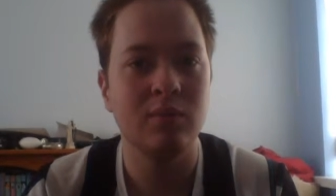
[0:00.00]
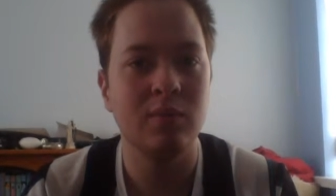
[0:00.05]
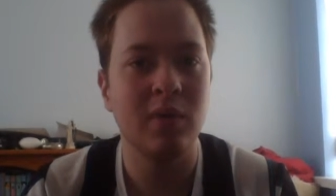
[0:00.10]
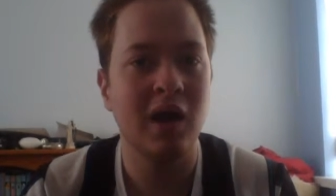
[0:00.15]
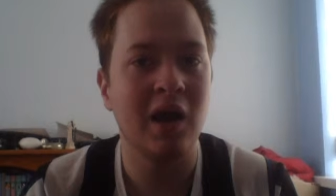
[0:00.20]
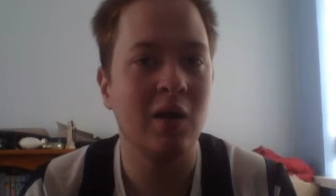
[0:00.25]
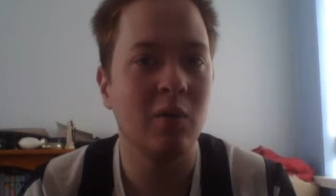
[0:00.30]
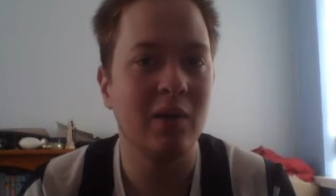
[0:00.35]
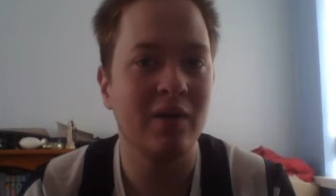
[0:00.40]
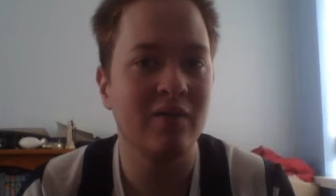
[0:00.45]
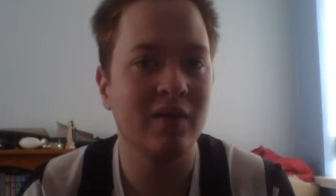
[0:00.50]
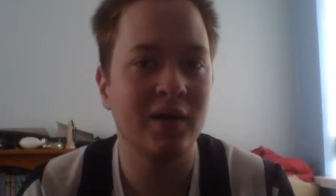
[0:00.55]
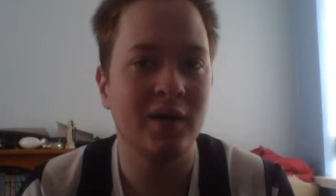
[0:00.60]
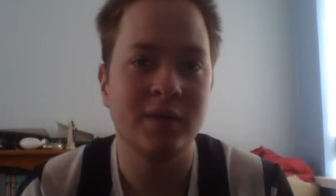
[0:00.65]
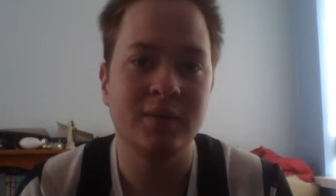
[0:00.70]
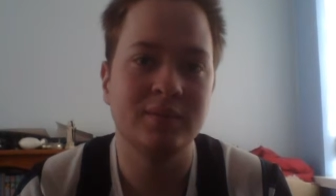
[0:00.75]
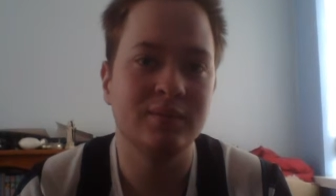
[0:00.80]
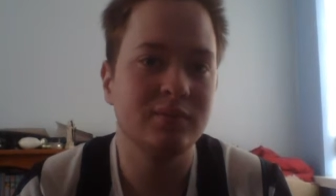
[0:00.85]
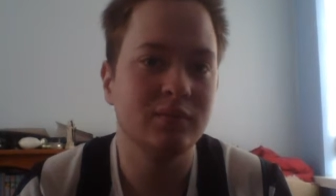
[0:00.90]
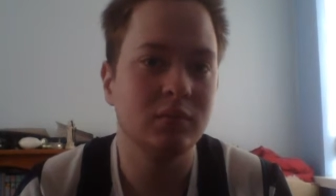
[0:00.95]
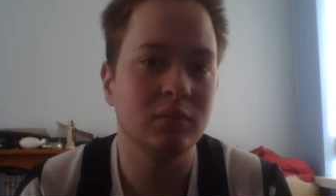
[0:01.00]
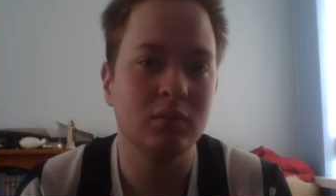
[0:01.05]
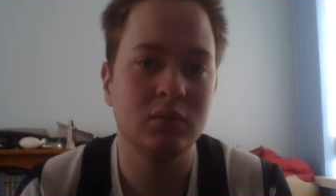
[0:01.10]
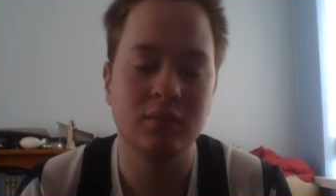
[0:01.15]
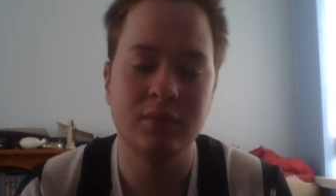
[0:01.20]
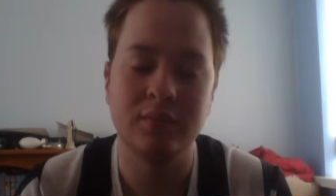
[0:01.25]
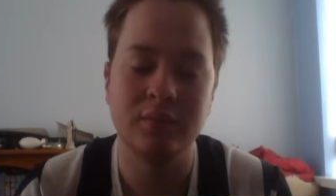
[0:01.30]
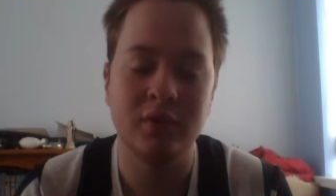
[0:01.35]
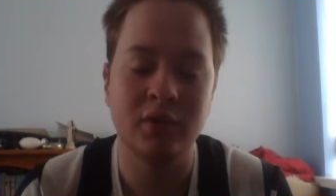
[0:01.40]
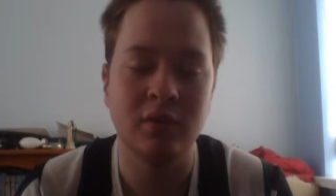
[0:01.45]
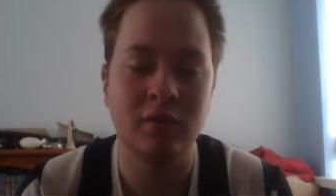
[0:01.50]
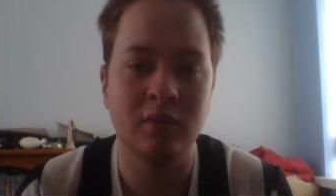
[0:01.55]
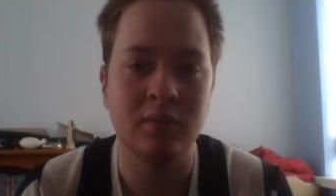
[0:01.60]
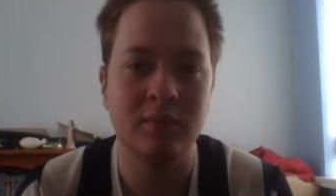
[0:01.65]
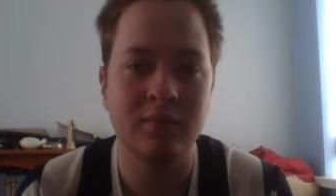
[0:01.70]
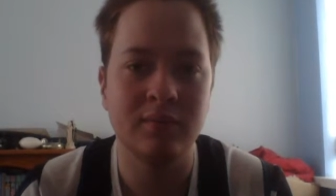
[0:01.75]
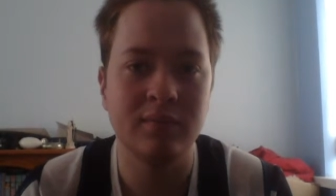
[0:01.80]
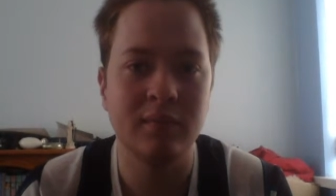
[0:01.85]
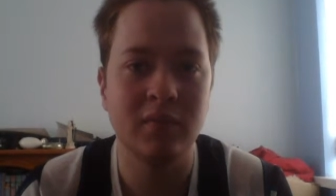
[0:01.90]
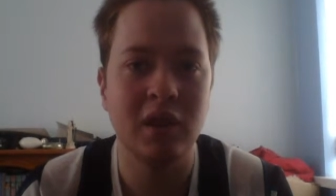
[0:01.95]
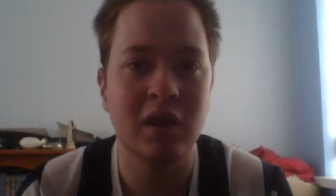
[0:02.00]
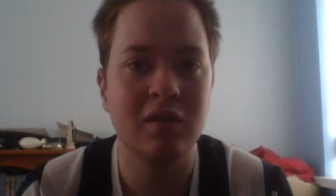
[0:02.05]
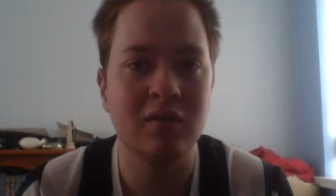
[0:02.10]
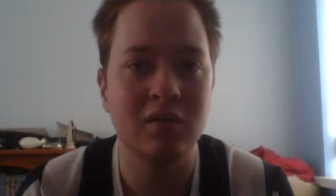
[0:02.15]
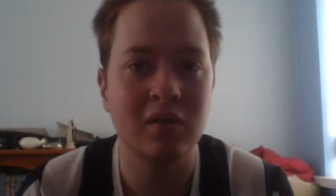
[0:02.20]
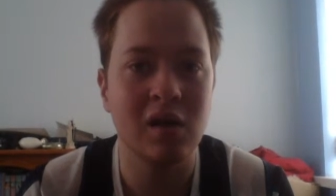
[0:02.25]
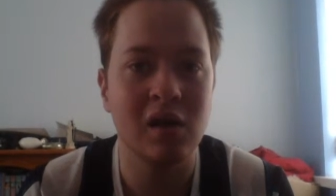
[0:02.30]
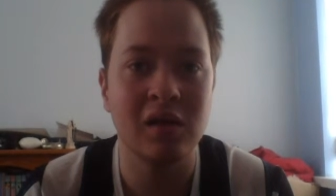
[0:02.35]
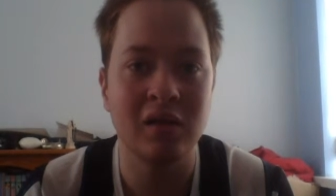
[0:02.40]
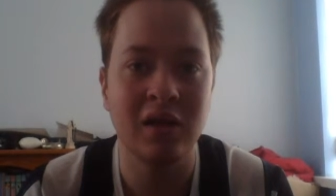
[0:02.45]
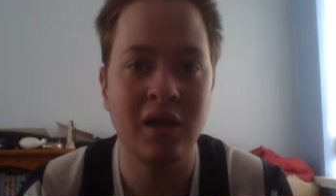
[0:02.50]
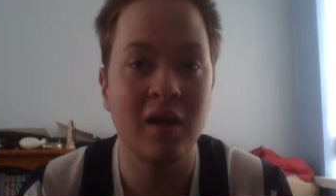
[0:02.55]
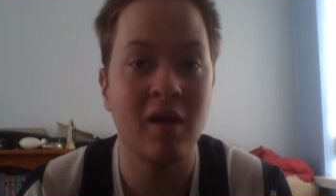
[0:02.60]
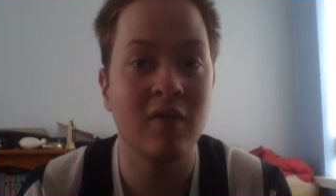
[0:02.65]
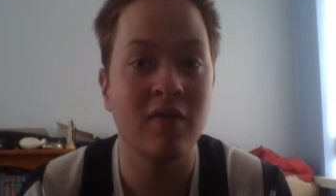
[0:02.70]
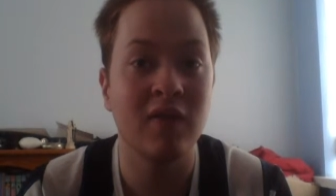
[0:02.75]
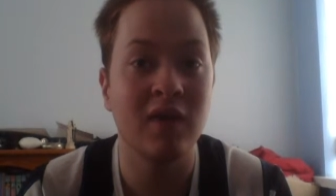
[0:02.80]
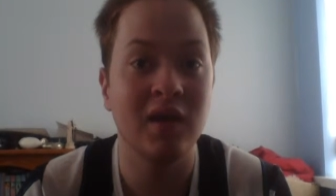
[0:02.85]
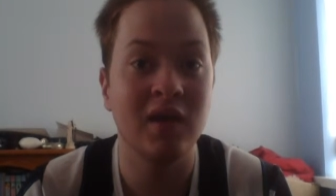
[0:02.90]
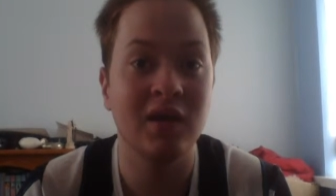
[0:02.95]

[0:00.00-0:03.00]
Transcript: however, you know, it uh, like I say,